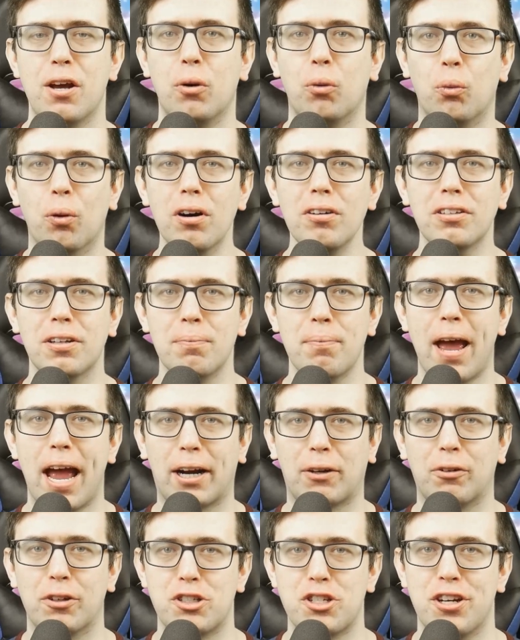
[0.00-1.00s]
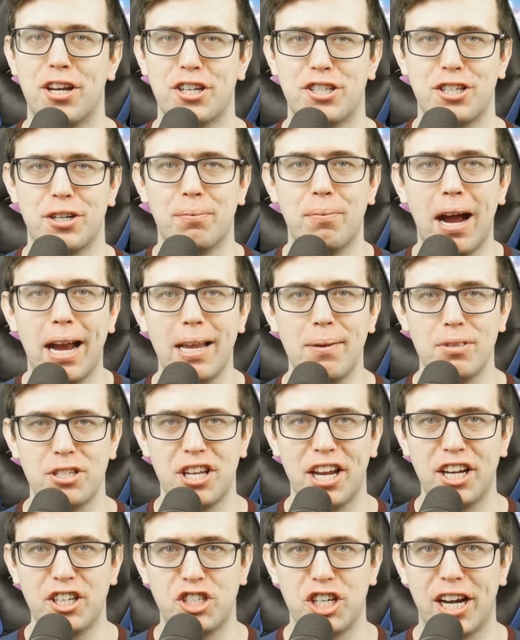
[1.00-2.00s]
Welcome back, Rich Nation. My name is
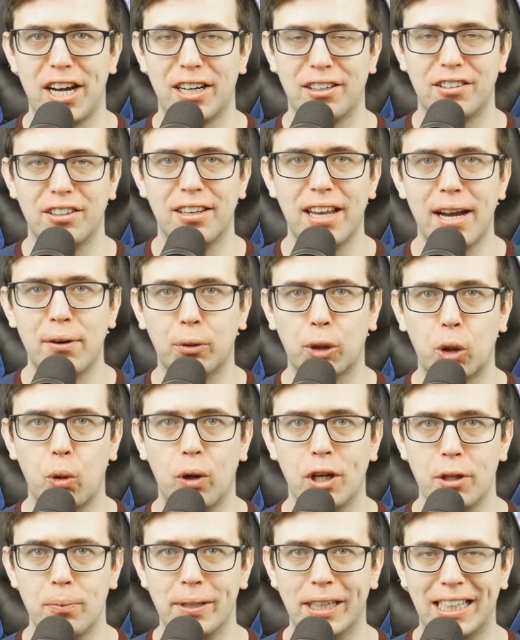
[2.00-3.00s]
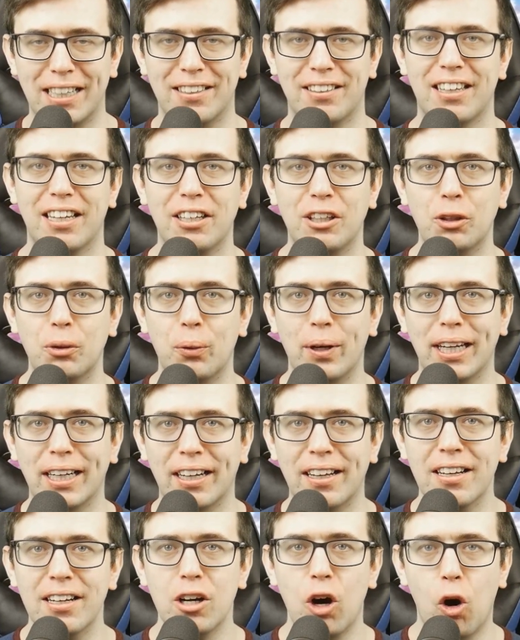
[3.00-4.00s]
AJ, and today we're going to be continuing
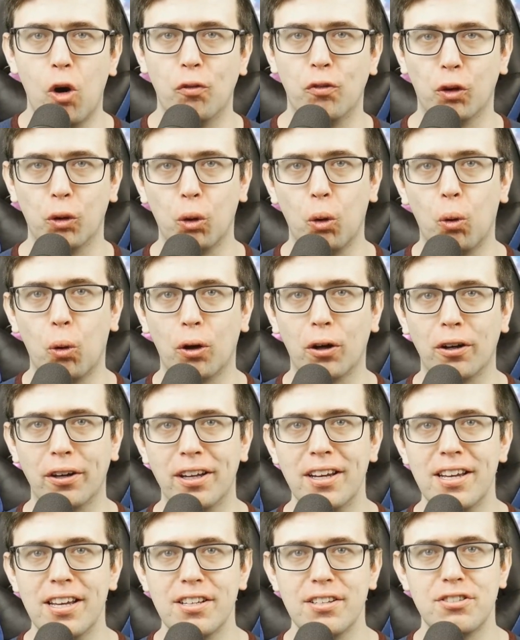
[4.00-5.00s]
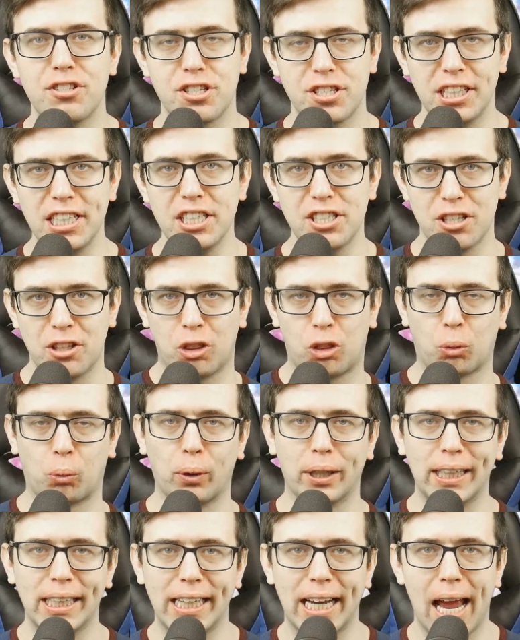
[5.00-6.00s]
Overlord Season
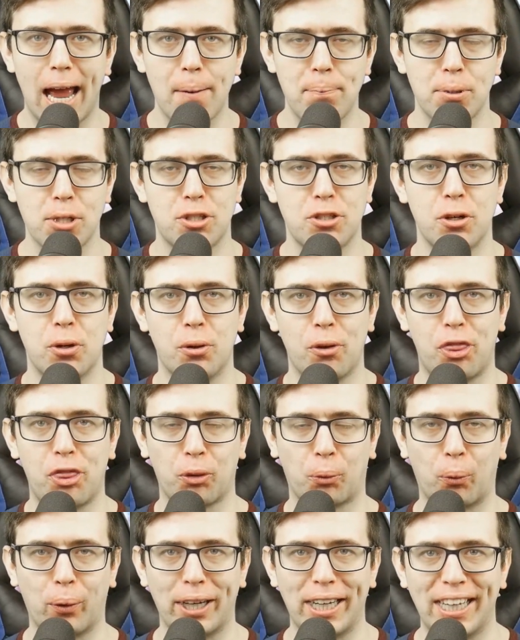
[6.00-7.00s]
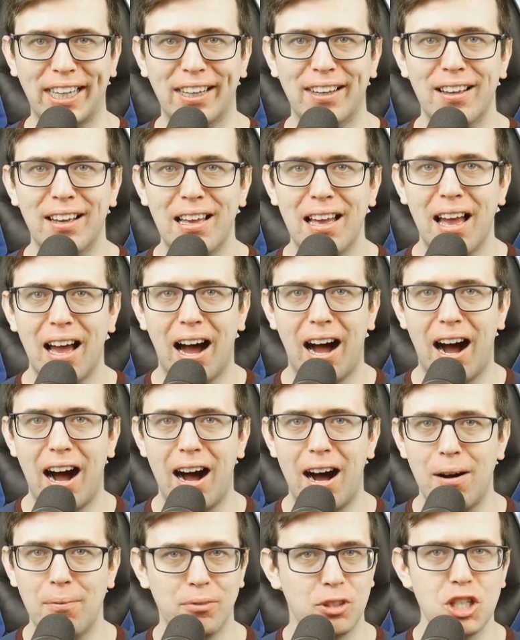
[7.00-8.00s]
3, Episode 3.
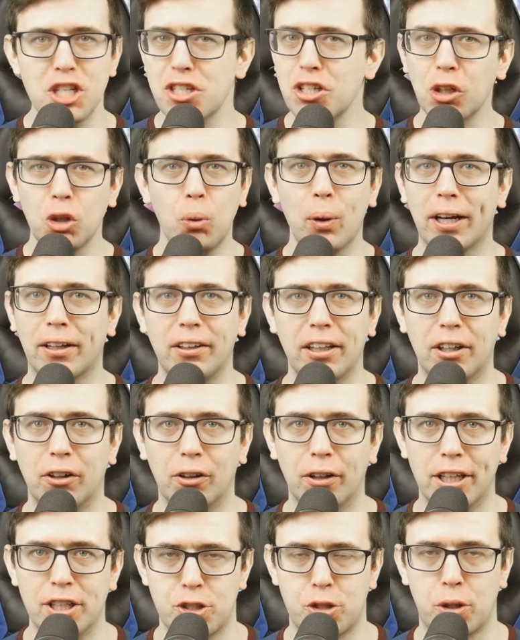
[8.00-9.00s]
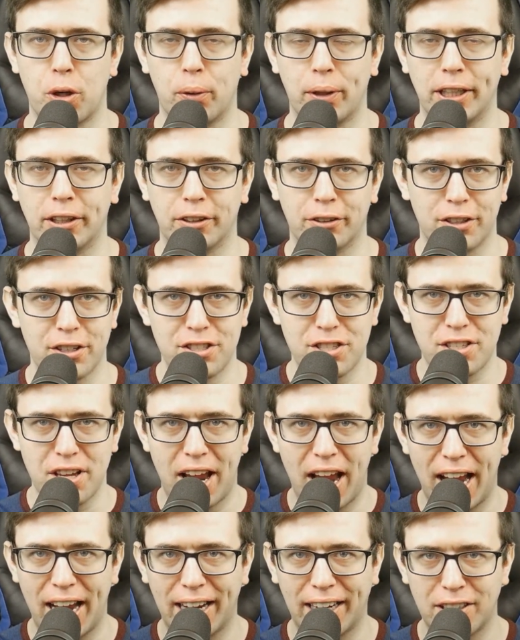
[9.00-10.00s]
Um, just a quick little intro here, just
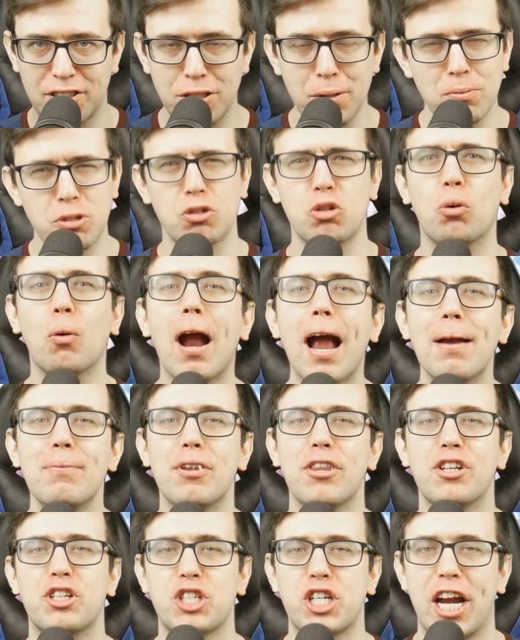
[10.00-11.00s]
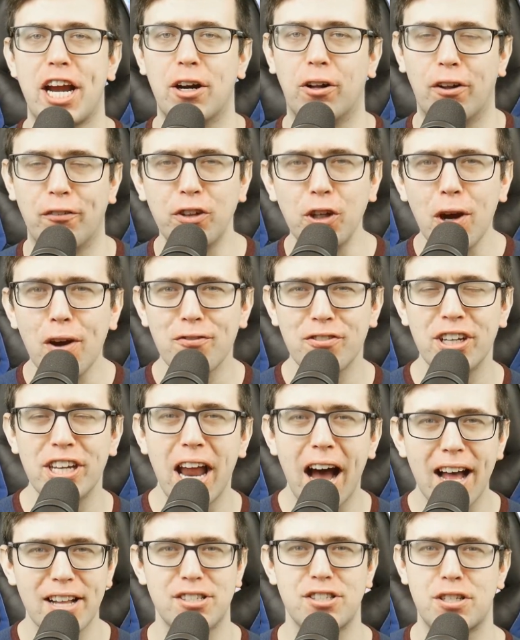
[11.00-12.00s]
saying subscribe to the channel. If you have
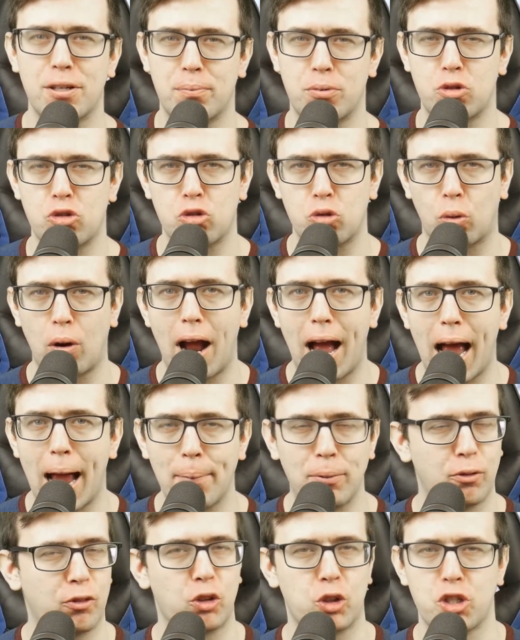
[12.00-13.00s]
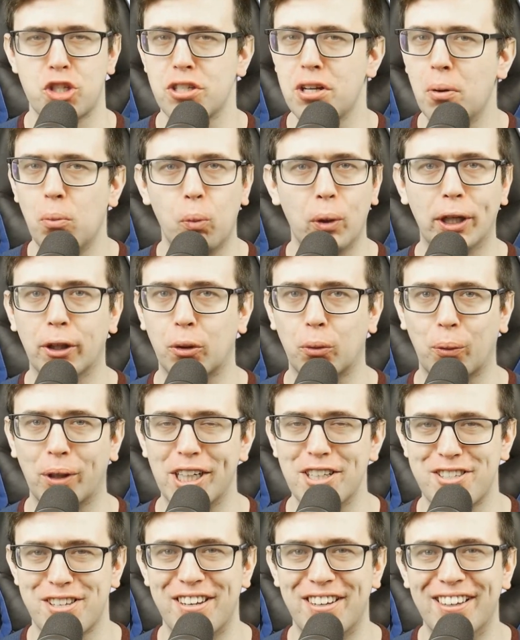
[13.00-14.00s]
not subscribed for some weird
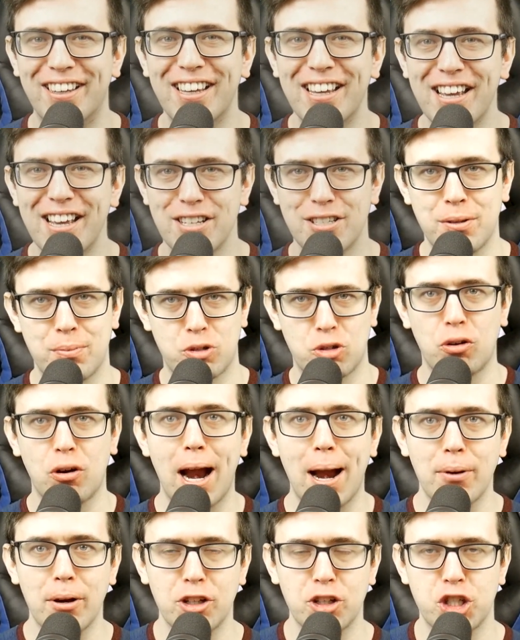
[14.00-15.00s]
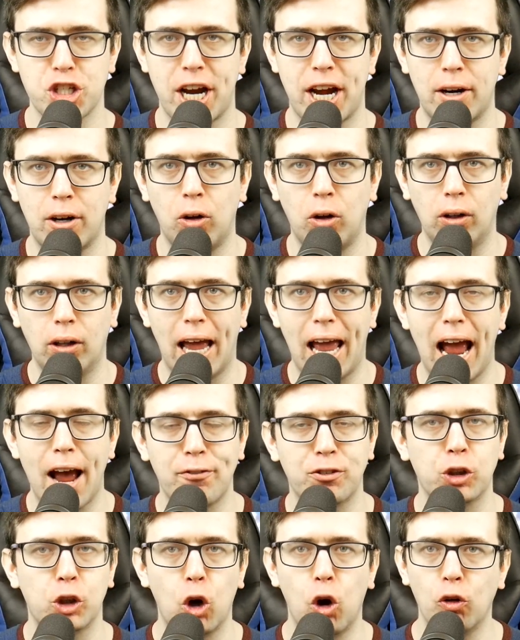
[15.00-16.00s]
reason, subscribe to the channel
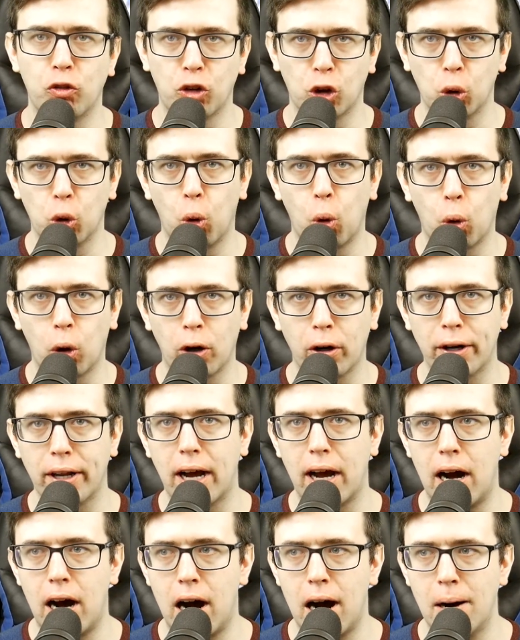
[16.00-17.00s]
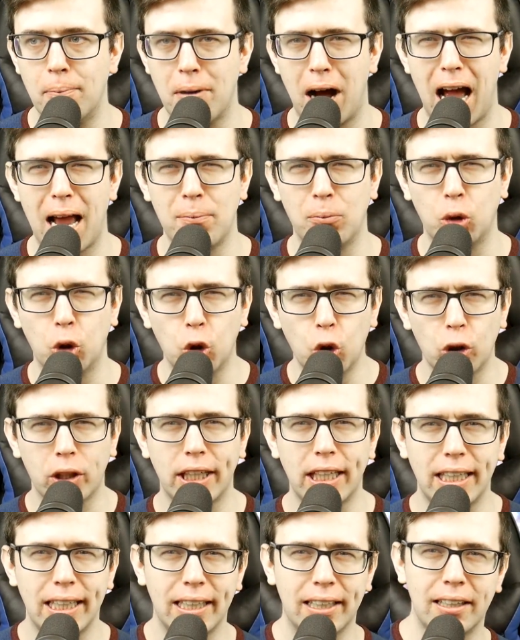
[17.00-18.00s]
after Overlord. Um, I'm
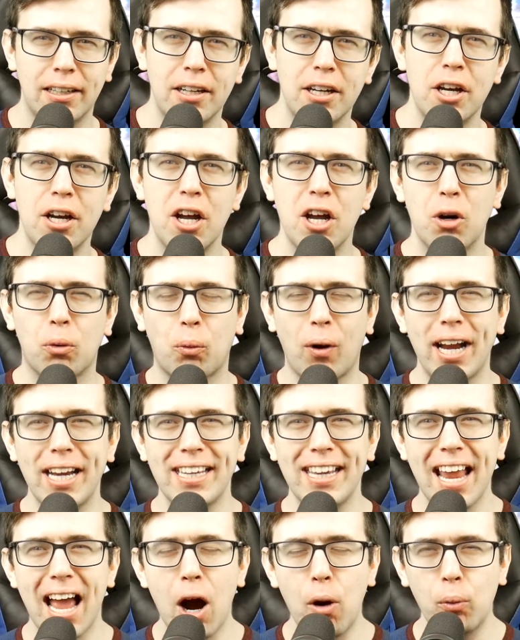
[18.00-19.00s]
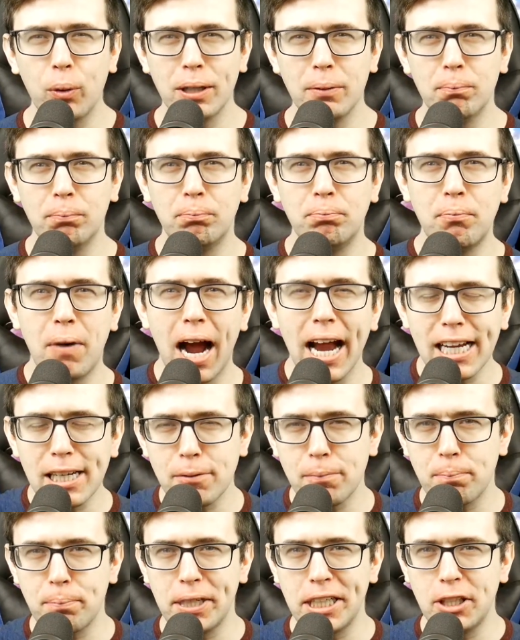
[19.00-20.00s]
looking right now, we
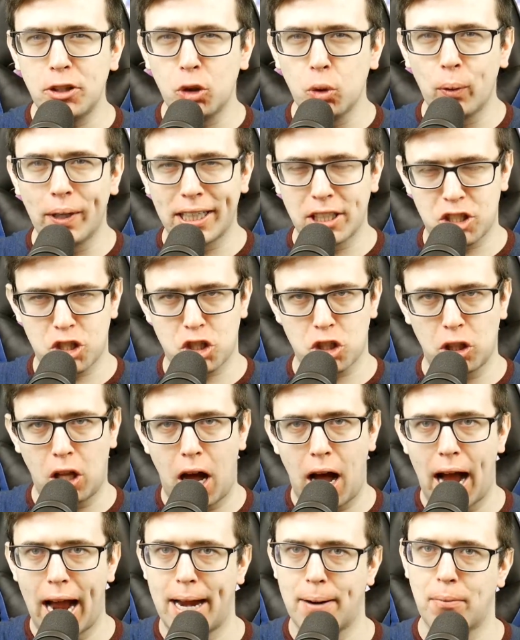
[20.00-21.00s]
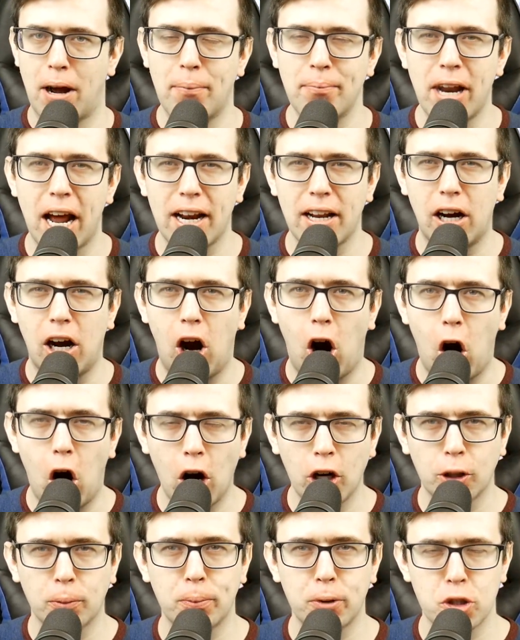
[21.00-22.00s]
might be doing slime. I'm not
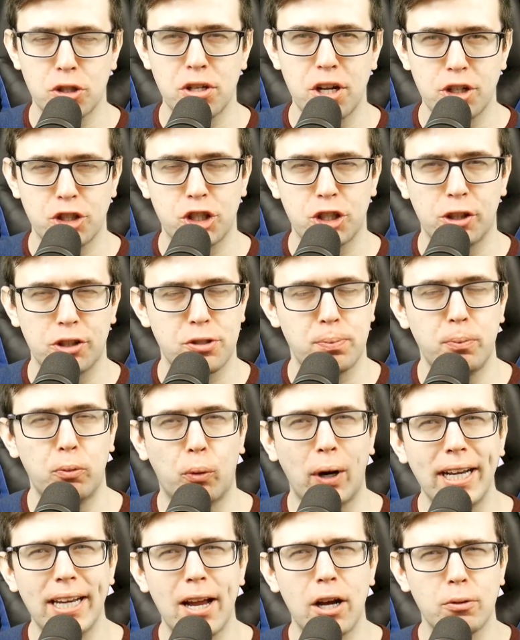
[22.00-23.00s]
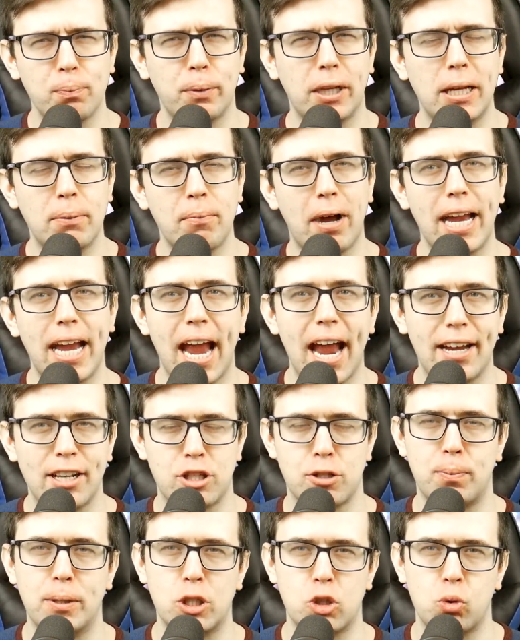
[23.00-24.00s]
100% sure. It's right now in my head,
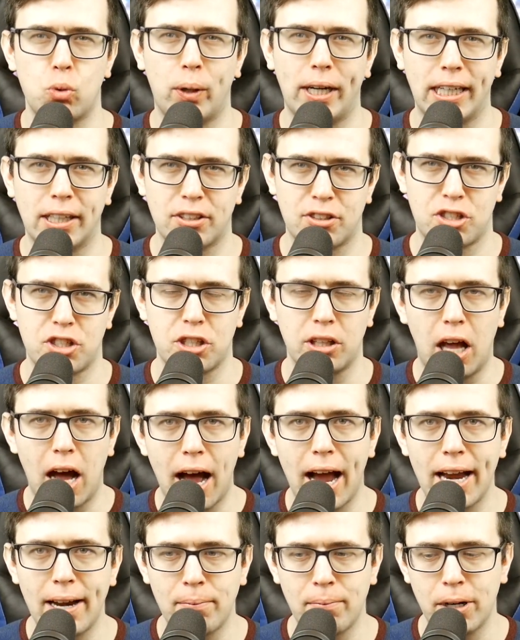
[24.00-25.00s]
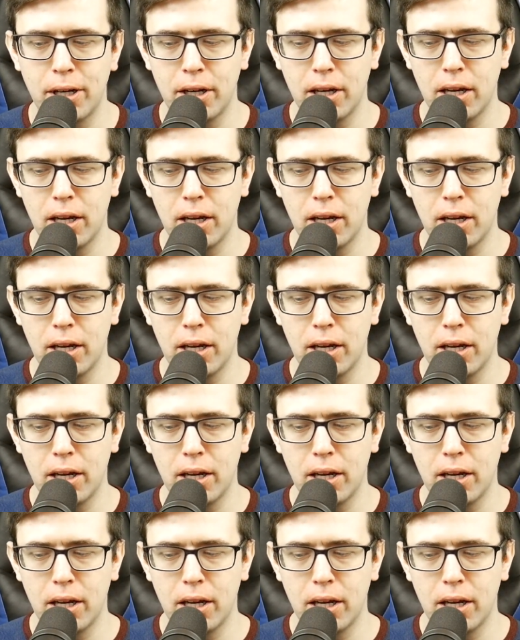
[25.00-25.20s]
it's between slime